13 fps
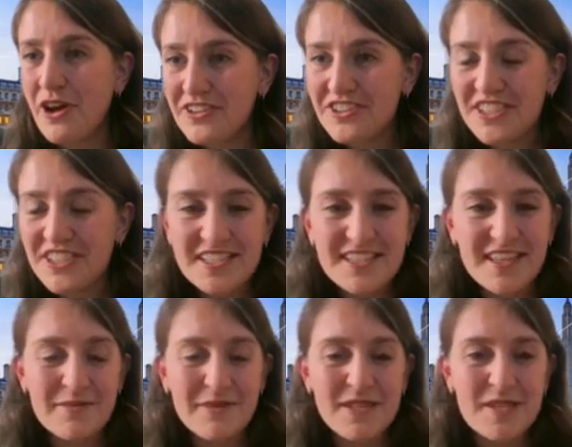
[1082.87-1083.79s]
Apologies
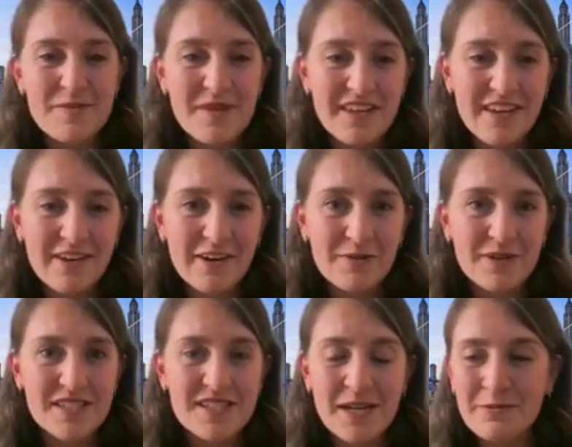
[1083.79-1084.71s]
that my speaking got a
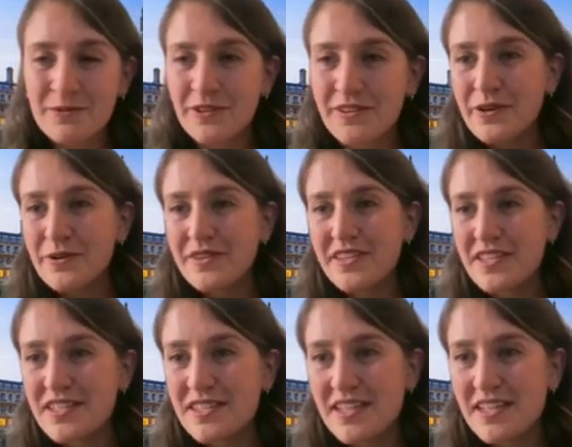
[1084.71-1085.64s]
bit stumbled there with
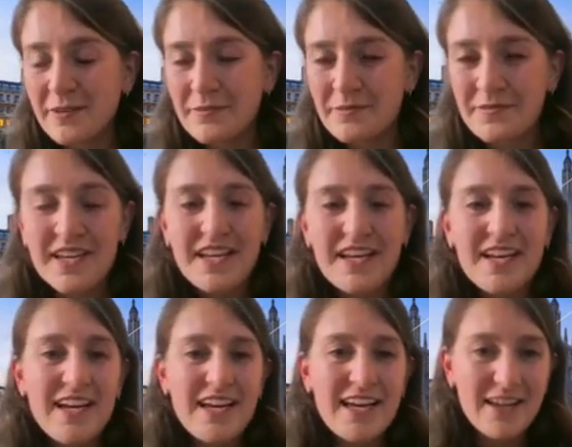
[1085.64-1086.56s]
this
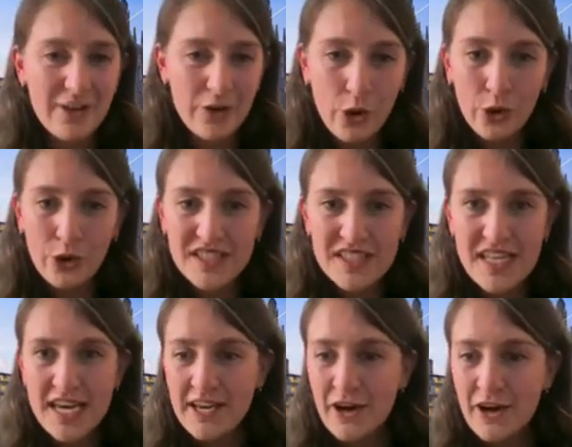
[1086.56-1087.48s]
cold that's
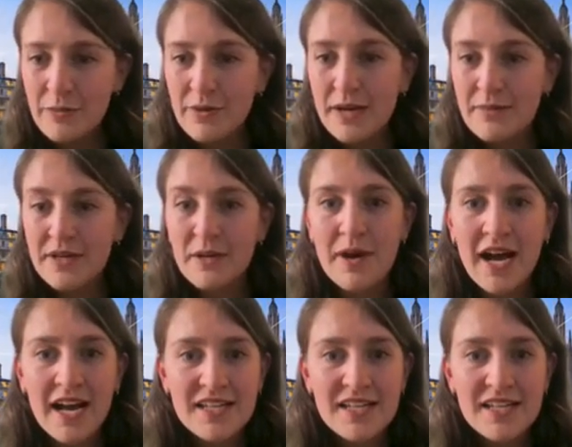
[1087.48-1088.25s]
hanging on, but I'm going to